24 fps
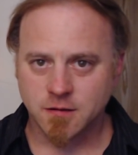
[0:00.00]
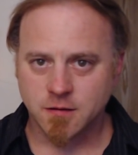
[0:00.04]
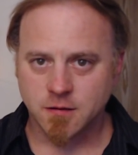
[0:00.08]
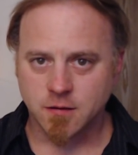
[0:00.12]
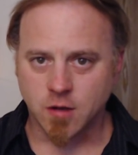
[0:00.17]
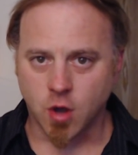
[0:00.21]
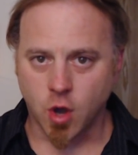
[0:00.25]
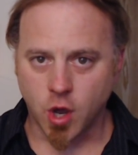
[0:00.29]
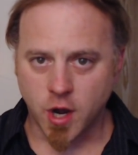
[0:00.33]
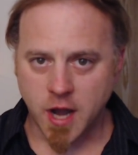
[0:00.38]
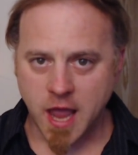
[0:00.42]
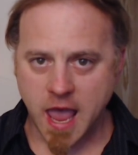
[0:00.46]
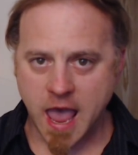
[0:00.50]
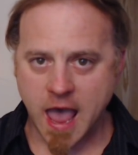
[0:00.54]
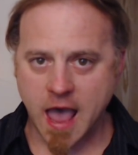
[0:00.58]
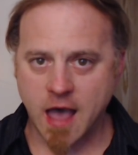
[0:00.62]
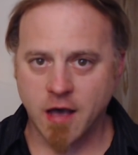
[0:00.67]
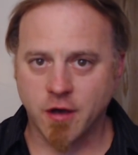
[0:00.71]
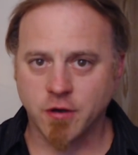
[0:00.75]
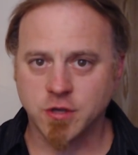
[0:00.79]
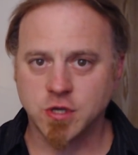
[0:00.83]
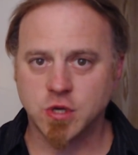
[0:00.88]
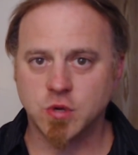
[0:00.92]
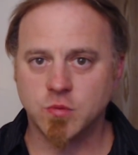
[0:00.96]
on
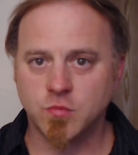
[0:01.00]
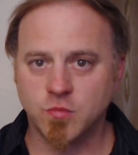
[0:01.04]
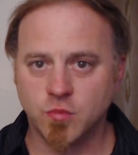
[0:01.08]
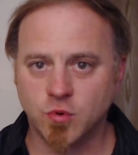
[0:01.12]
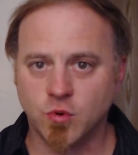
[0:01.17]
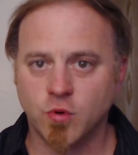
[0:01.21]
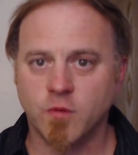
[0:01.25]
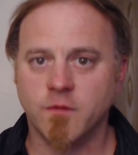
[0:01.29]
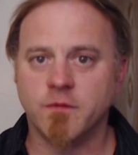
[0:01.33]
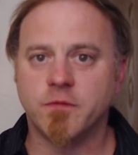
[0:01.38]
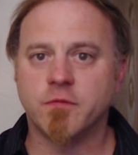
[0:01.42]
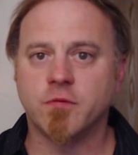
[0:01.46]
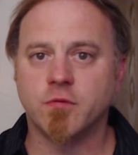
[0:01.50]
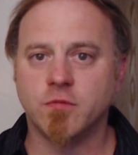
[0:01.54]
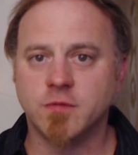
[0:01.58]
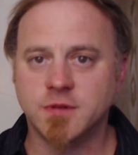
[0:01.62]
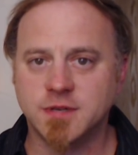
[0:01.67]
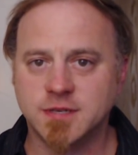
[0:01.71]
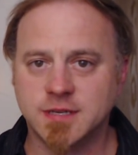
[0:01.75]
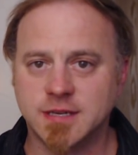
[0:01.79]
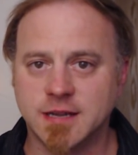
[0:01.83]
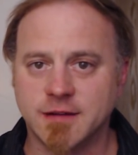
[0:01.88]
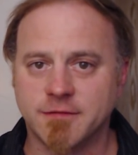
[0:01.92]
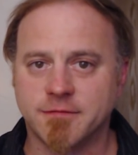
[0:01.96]
how you move through
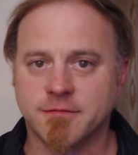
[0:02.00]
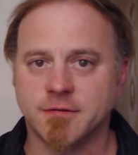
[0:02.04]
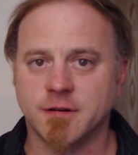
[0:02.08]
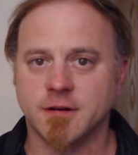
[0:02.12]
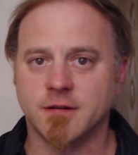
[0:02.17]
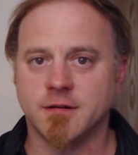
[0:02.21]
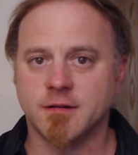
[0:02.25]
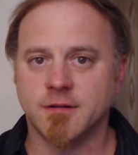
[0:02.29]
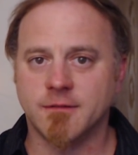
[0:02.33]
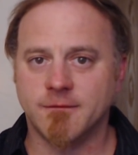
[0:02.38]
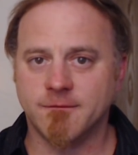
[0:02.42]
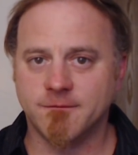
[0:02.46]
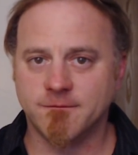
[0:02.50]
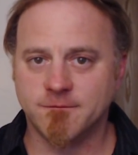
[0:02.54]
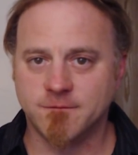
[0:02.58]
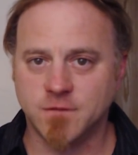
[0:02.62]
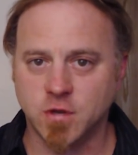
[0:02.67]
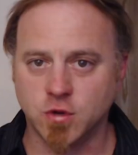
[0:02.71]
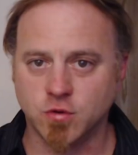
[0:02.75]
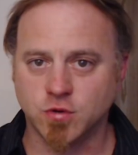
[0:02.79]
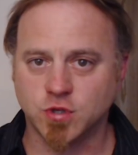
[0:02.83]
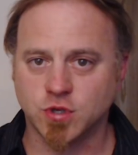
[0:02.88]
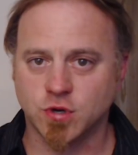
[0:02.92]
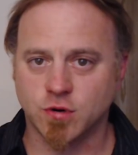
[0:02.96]
different
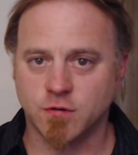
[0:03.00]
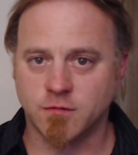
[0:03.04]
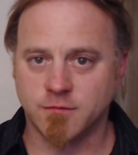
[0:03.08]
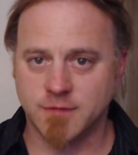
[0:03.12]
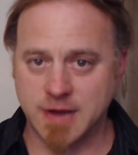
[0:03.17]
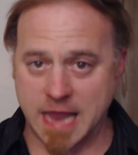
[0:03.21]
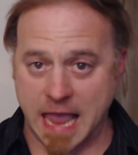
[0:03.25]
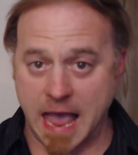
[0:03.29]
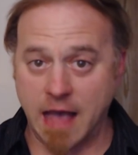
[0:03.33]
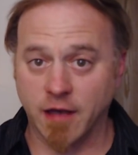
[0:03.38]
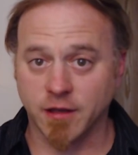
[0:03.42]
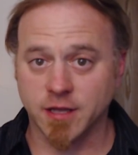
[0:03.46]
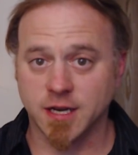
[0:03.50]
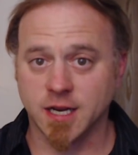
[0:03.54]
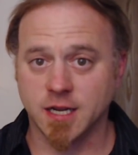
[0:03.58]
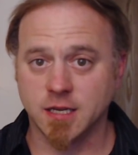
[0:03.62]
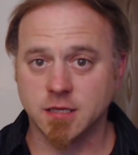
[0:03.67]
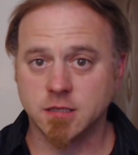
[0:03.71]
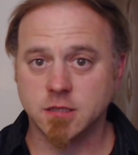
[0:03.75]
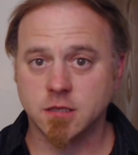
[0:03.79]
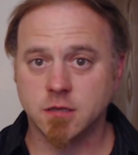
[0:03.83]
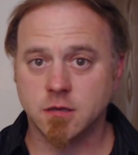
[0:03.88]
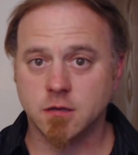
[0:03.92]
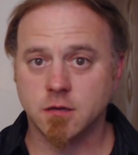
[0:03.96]
future
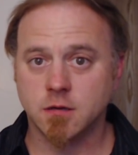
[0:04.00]
realities.